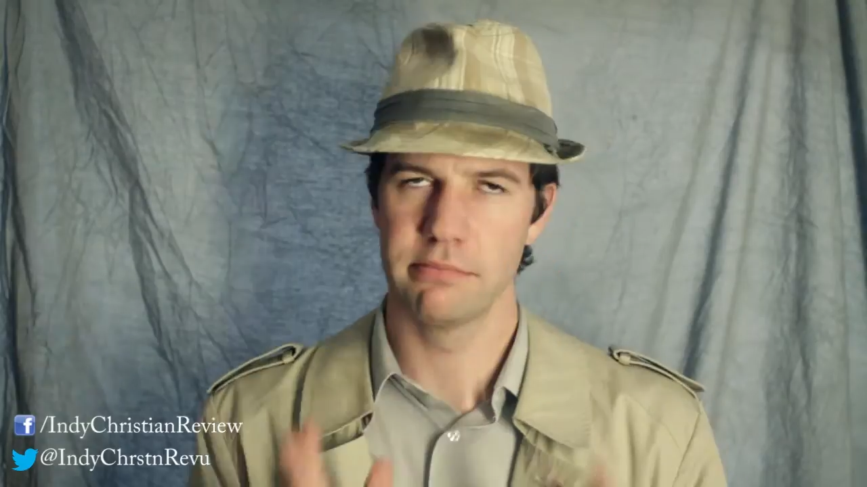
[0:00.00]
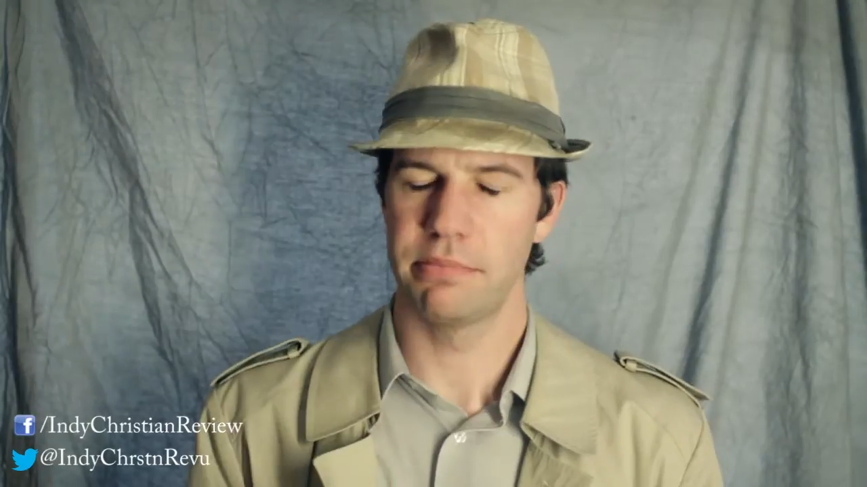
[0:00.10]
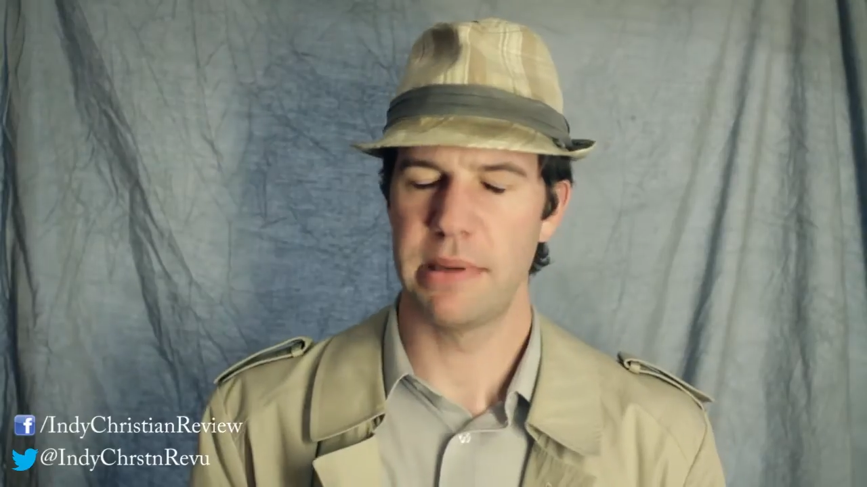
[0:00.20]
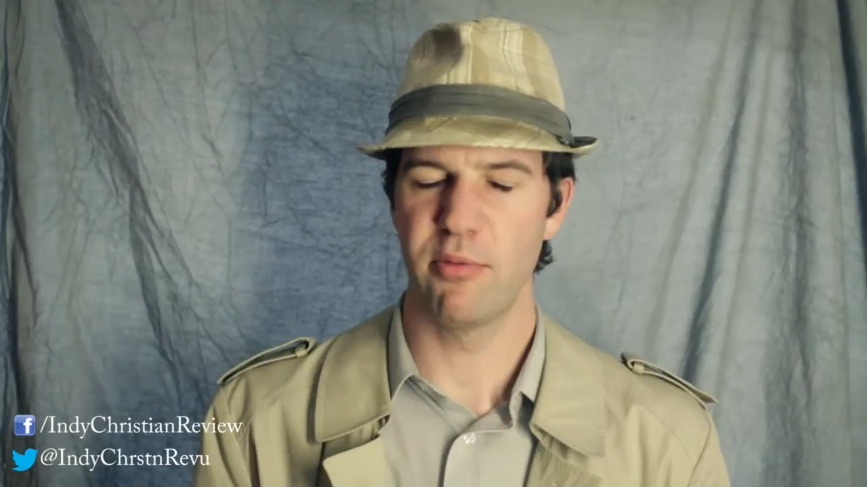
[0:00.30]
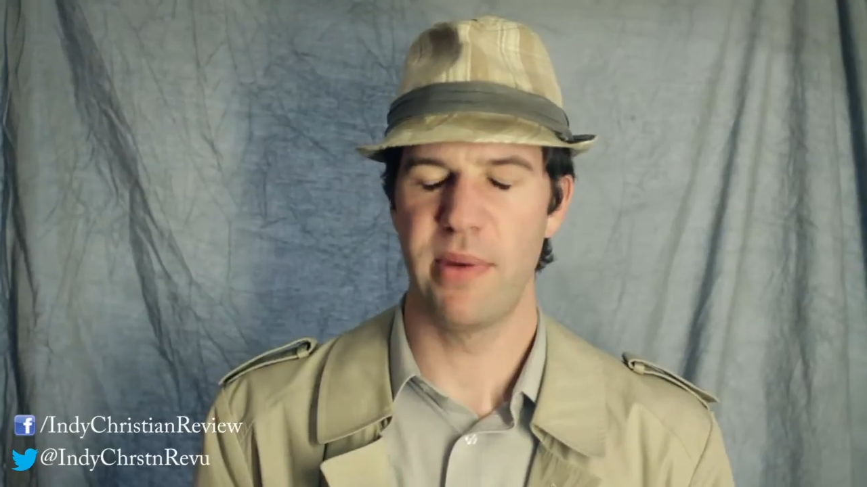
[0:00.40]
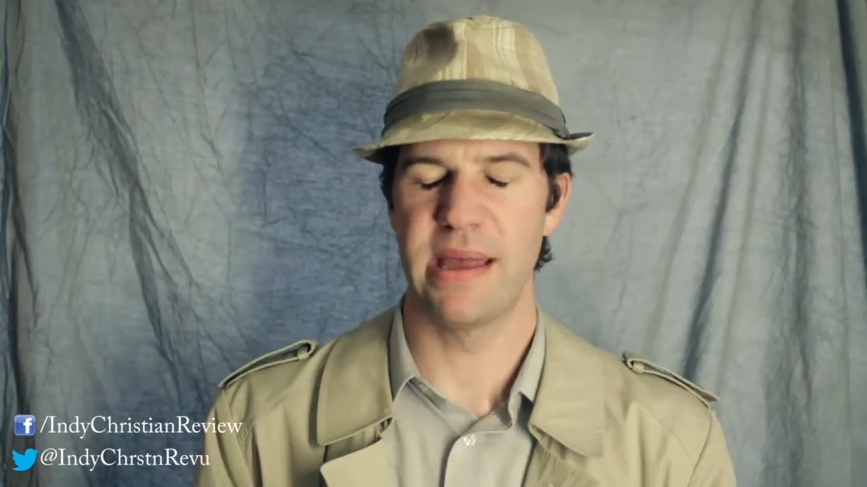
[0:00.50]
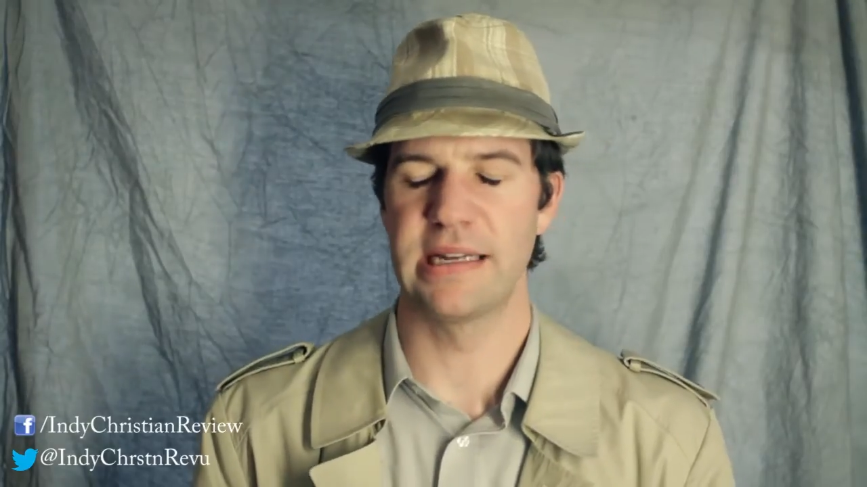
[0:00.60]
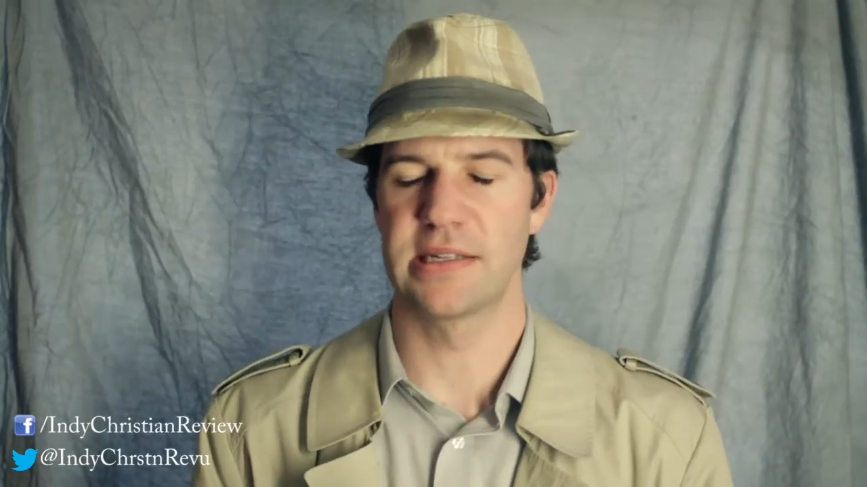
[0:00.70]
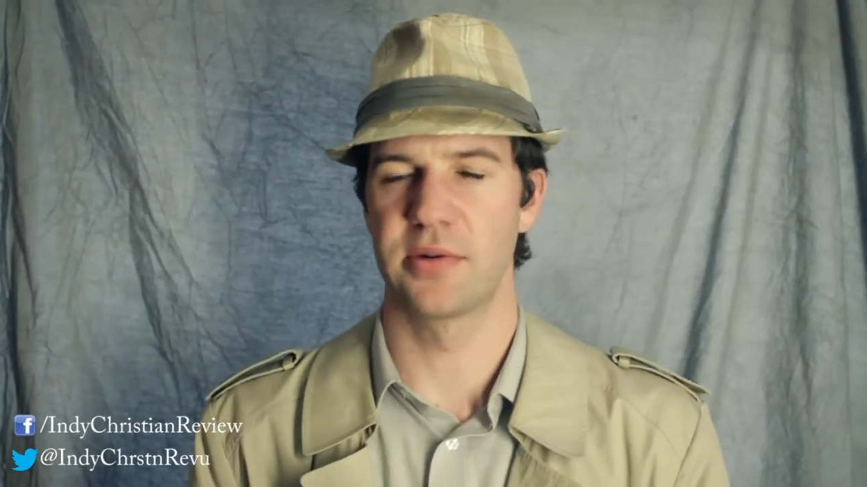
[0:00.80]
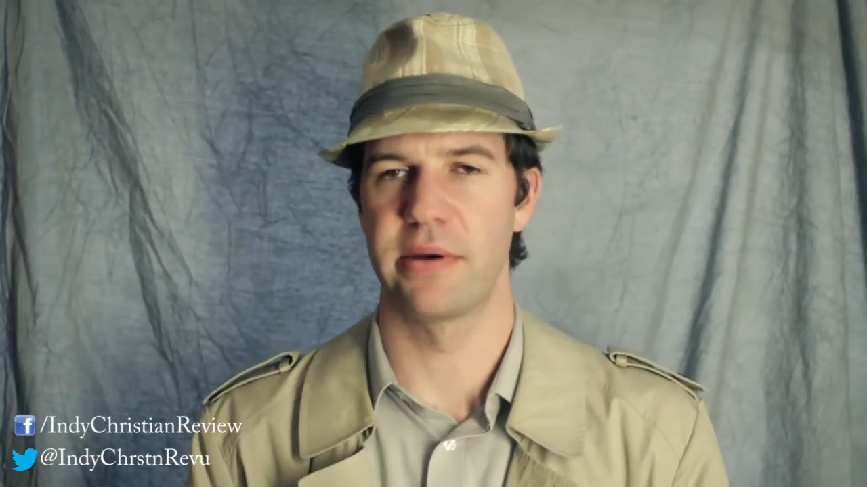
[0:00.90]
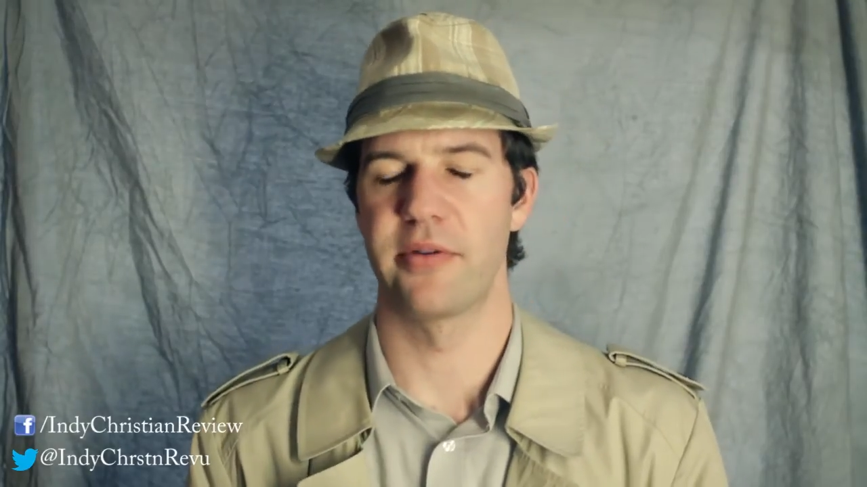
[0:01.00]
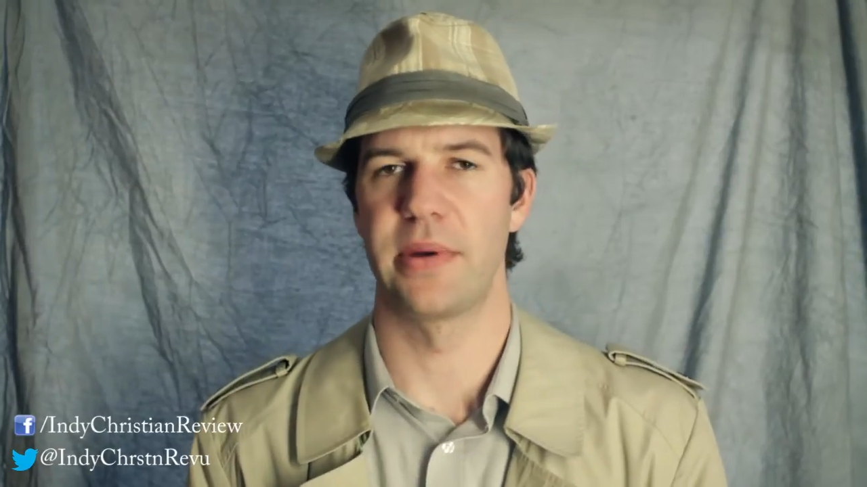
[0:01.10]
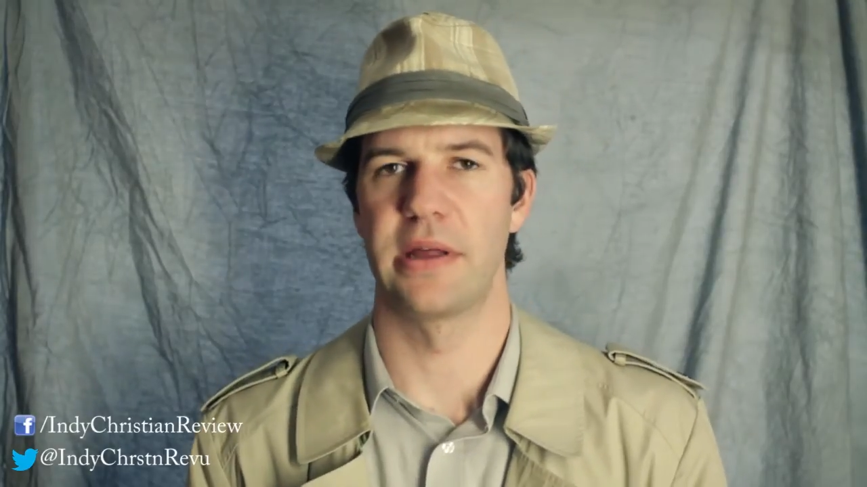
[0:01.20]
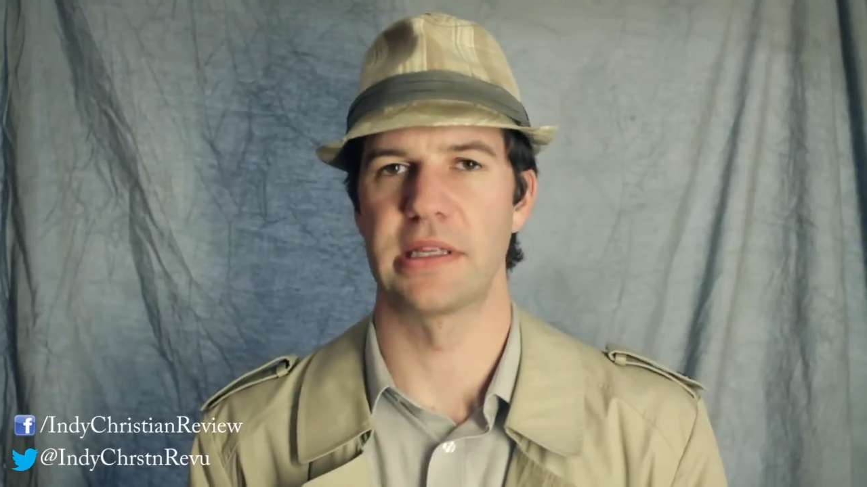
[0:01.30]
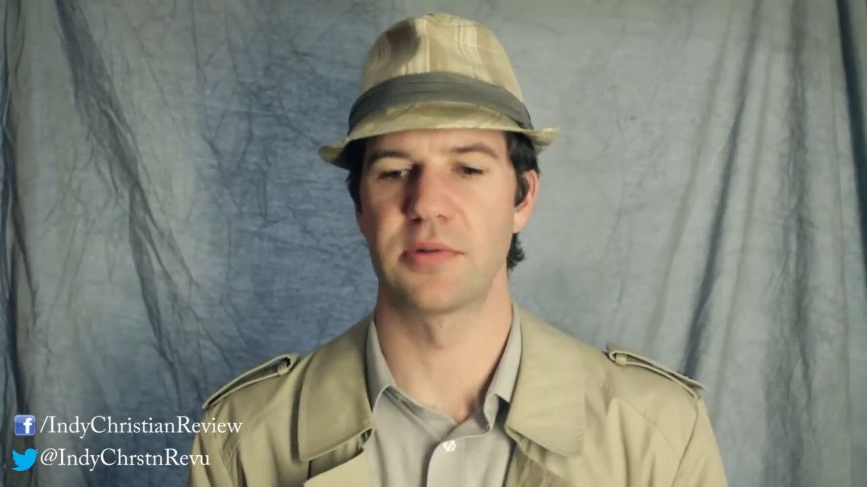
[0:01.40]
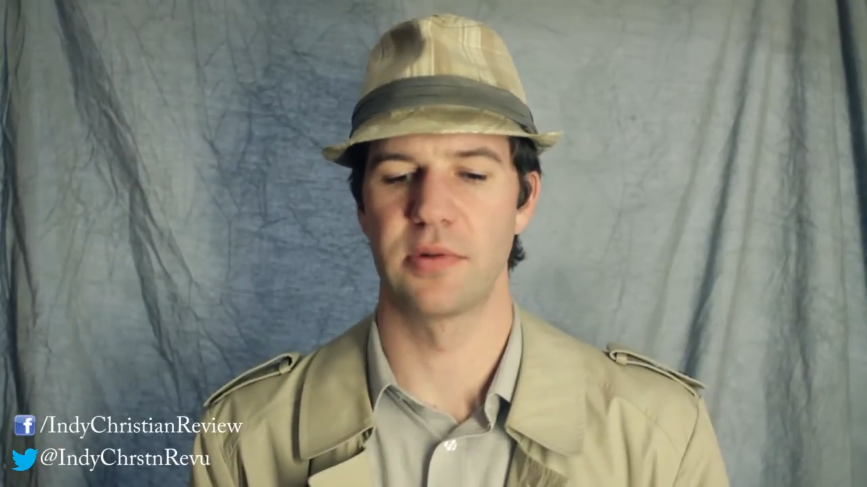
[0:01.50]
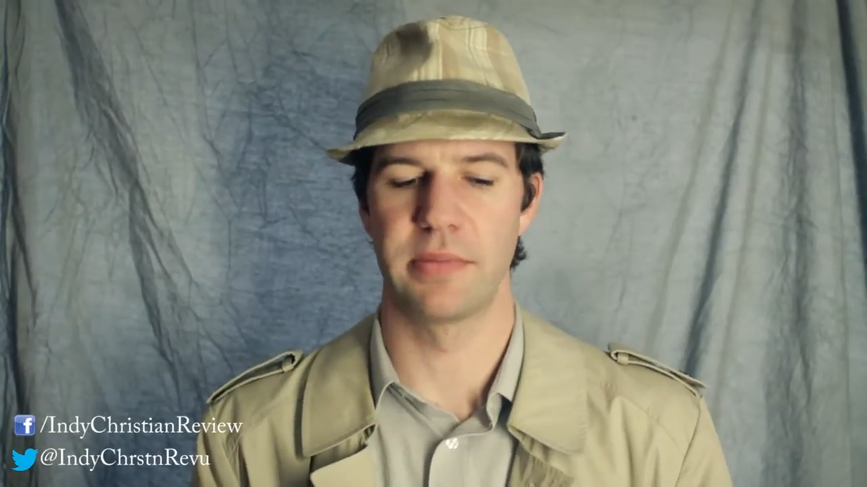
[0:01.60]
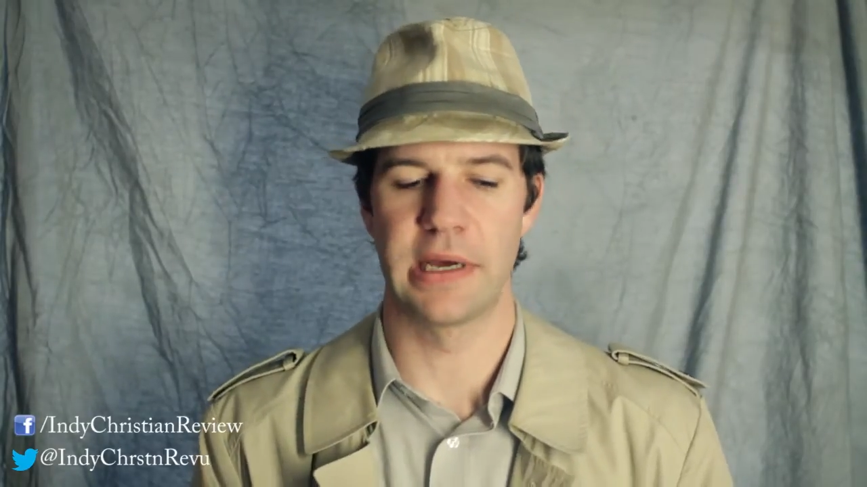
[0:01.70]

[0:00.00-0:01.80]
People may disagree with me on this one,